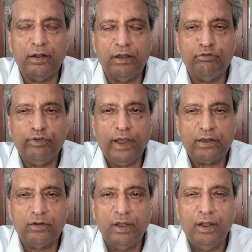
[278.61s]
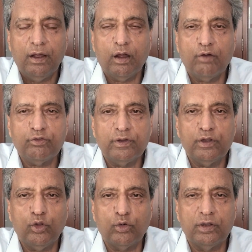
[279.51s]
in fact, after
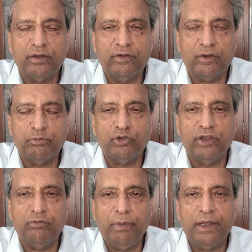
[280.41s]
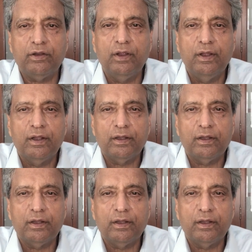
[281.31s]
the local consumption is met,